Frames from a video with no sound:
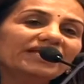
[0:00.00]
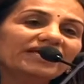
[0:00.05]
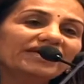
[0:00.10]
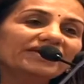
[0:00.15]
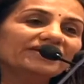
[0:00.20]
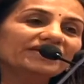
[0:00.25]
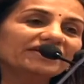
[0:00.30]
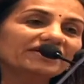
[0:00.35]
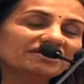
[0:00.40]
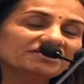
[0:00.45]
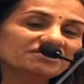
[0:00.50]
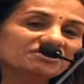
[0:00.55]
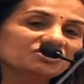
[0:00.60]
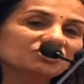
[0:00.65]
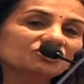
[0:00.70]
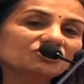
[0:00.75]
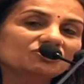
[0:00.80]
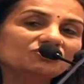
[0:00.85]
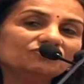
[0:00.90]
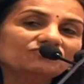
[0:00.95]
areas,
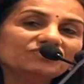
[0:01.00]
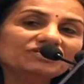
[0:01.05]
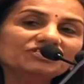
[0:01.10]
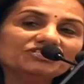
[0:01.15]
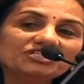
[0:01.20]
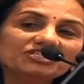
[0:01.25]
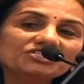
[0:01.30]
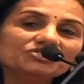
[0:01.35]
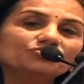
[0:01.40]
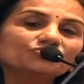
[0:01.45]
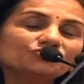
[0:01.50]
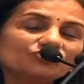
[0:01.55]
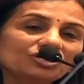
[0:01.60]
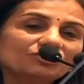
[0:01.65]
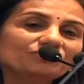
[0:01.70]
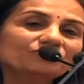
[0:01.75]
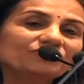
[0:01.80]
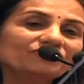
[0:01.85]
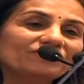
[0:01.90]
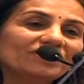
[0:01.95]
we just do
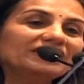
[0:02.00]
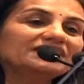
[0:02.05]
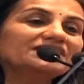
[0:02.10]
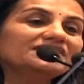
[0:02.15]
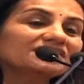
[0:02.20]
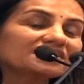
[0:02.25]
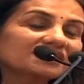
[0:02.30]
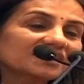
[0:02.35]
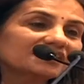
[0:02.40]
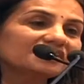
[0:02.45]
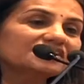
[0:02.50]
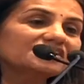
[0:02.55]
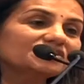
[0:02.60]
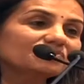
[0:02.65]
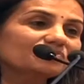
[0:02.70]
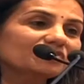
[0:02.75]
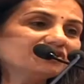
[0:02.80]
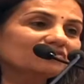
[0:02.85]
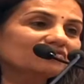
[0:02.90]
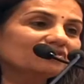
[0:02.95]
not provide
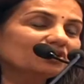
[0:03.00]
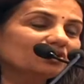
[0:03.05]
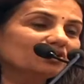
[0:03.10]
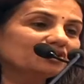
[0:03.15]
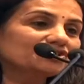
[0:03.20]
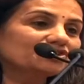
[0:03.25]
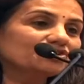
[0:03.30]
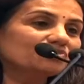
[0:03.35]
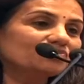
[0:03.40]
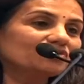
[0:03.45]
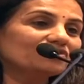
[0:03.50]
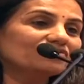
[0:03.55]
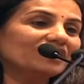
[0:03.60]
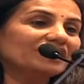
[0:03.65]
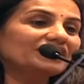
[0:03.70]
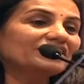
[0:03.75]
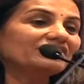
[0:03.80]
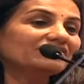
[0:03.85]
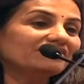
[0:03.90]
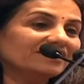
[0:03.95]
skills, but we also
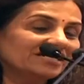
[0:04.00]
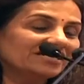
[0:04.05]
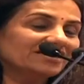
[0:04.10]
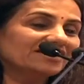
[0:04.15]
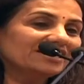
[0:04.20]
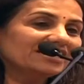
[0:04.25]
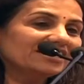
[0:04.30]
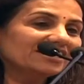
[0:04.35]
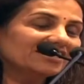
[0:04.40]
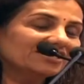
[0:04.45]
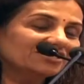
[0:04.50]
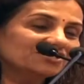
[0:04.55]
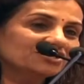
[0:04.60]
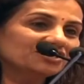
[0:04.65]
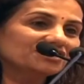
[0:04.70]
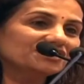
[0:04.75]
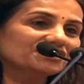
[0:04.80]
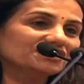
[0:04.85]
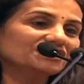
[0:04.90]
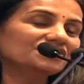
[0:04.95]
provide credit
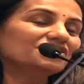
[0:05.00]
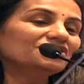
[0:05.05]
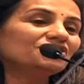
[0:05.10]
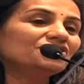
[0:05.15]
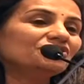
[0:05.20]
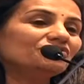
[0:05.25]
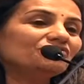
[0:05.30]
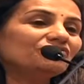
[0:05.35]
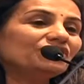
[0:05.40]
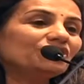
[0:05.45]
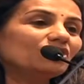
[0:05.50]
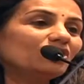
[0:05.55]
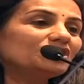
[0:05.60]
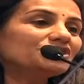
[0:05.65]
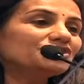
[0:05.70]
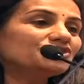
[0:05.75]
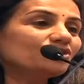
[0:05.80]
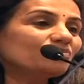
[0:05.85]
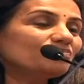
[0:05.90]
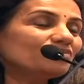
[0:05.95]
linkages. We
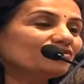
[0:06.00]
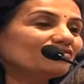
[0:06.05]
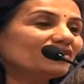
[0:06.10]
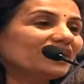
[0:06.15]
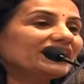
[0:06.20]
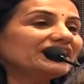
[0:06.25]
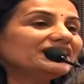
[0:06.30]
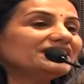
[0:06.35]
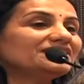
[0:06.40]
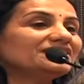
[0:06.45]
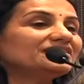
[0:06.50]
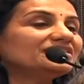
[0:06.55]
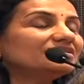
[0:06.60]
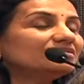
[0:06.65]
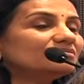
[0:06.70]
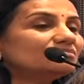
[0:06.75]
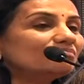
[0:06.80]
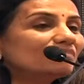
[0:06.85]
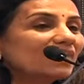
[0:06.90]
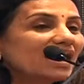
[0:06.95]
also provide
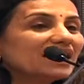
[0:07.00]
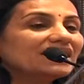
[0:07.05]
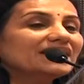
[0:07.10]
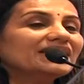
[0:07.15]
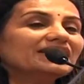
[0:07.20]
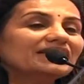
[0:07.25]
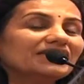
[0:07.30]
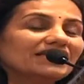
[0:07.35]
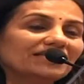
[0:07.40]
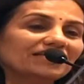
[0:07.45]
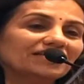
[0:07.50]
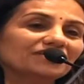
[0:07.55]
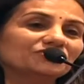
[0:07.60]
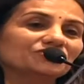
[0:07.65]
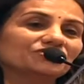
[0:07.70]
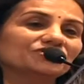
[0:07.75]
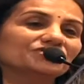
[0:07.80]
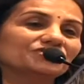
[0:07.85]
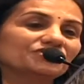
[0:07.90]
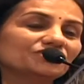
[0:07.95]
market
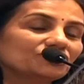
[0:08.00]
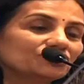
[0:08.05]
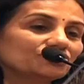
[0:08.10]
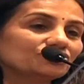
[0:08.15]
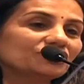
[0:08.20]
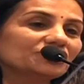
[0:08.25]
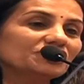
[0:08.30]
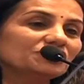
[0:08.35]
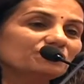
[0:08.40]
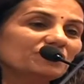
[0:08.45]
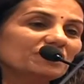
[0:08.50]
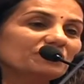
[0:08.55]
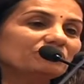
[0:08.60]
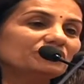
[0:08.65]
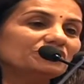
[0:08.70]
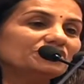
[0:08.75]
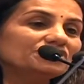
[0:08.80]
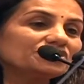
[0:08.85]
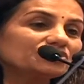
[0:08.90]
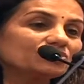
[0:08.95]
linkages to these
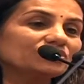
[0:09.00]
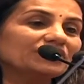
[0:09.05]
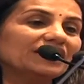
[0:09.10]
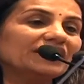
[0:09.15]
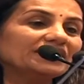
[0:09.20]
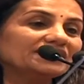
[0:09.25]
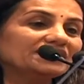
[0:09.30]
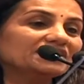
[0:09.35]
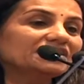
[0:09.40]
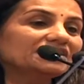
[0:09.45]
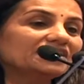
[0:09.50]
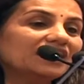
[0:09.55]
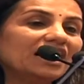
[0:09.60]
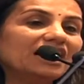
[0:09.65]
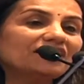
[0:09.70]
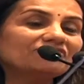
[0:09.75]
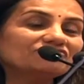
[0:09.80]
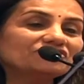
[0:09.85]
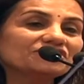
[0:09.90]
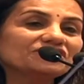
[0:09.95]
people so that
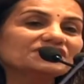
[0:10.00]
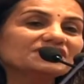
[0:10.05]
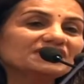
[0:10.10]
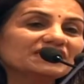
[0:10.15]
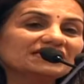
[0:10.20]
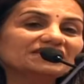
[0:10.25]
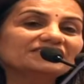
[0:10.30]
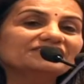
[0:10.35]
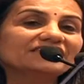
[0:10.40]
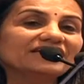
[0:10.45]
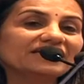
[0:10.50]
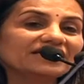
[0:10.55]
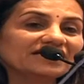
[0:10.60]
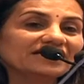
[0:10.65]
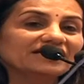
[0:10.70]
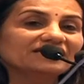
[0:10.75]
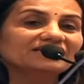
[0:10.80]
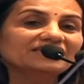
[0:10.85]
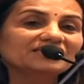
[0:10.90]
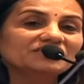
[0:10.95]
after skill
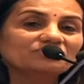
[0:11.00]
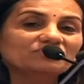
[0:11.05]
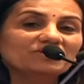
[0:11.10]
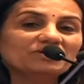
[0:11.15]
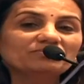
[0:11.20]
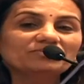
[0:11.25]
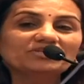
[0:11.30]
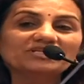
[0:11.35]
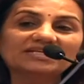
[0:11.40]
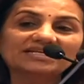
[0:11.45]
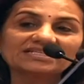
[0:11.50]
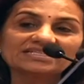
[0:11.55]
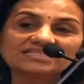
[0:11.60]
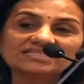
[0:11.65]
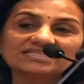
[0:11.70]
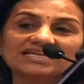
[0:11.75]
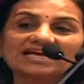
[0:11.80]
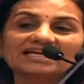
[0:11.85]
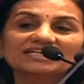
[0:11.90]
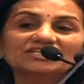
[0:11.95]
training, these people can
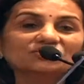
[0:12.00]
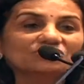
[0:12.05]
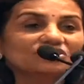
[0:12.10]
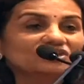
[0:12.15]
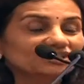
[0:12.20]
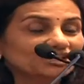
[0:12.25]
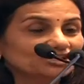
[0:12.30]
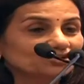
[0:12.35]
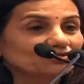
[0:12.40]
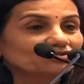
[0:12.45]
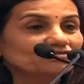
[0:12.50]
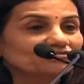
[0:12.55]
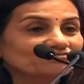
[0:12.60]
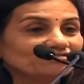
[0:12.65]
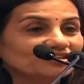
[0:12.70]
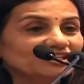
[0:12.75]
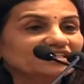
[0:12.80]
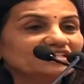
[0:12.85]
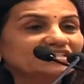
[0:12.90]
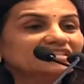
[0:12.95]
stand on their own
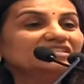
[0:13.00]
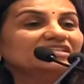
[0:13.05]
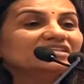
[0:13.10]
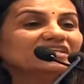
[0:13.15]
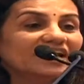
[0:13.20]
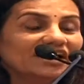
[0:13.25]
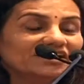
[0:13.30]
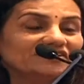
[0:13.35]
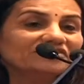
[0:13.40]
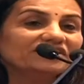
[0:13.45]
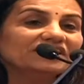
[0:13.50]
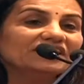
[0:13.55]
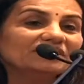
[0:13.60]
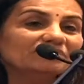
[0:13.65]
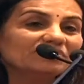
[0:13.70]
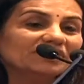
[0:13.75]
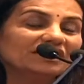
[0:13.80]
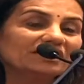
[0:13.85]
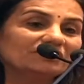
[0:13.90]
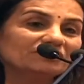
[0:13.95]
feet and really
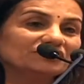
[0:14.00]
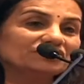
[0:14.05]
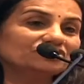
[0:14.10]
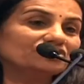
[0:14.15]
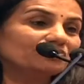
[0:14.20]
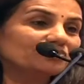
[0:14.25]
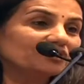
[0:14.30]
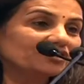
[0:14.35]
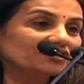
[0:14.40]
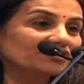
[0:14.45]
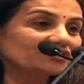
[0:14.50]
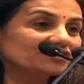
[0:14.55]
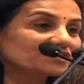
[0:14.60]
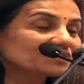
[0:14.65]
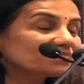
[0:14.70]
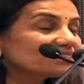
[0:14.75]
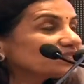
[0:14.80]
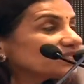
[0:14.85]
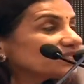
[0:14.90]
become entrepreneurs.